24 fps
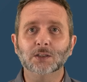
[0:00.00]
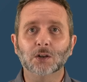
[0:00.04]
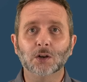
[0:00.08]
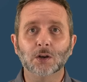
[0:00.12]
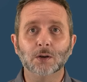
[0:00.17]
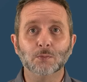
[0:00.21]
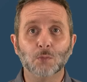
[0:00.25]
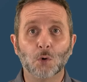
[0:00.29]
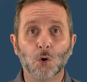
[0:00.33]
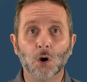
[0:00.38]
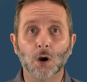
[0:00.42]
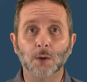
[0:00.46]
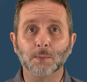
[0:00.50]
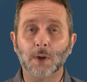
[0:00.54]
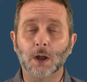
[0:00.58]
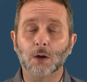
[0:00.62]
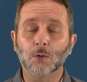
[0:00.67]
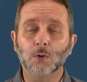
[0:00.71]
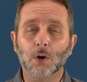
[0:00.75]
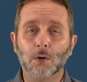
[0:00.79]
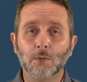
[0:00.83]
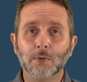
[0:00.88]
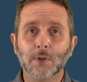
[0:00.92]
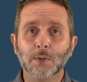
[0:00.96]
to learn more about
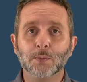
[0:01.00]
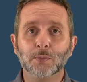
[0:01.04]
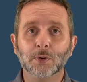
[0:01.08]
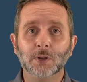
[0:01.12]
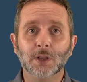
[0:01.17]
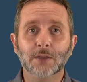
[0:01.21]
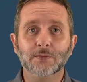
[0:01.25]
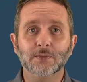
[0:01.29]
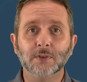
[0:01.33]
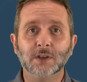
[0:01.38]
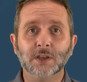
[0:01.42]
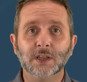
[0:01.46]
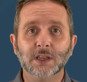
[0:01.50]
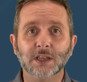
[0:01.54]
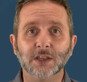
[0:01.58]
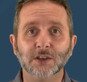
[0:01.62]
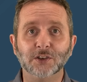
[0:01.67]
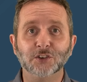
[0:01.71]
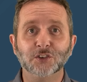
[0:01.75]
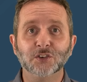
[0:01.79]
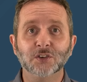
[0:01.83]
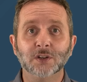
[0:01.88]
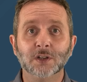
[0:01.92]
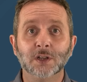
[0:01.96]
what we believe and
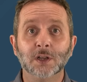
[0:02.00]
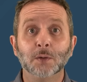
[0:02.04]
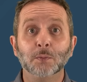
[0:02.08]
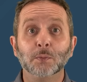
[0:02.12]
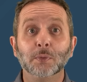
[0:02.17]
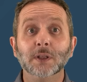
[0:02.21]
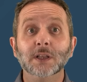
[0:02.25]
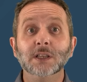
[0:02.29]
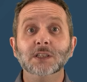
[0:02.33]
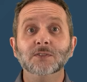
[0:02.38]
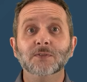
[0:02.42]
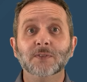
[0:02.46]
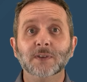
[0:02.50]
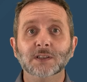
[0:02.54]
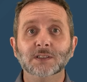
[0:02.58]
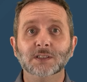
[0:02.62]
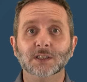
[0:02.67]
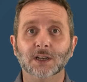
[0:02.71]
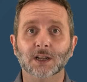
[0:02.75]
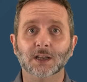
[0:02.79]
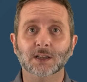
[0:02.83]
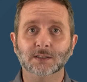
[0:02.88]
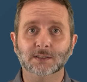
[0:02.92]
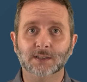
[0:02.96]
teach, please visit
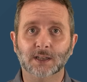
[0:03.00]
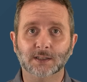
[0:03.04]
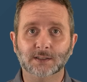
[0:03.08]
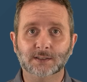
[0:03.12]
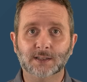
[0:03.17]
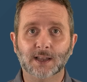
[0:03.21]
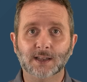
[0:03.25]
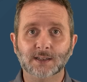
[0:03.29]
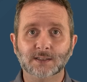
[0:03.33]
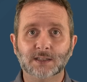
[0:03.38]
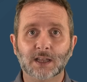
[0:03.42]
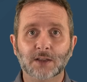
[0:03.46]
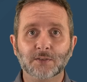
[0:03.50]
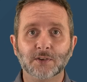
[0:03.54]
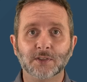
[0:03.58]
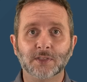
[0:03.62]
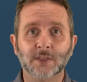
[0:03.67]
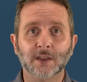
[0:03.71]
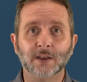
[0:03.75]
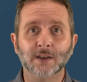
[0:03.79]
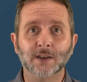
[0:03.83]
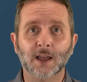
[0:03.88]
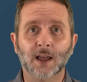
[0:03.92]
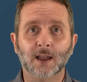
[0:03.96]
us at
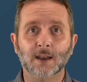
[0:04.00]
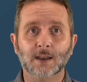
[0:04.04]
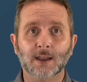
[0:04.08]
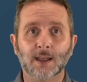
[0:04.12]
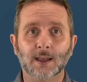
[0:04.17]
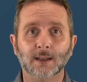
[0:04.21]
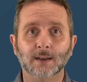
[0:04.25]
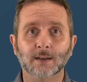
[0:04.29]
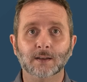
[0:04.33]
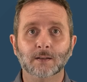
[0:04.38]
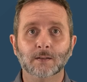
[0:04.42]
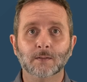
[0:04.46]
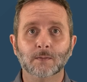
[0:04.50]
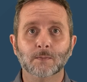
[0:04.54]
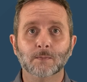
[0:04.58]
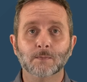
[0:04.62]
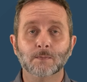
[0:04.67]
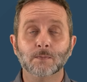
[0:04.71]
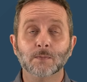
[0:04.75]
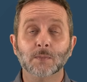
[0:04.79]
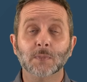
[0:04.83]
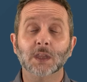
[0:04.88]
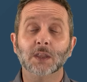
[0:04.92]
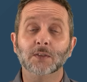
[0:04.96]

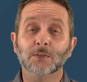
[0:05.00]
testeverything.net.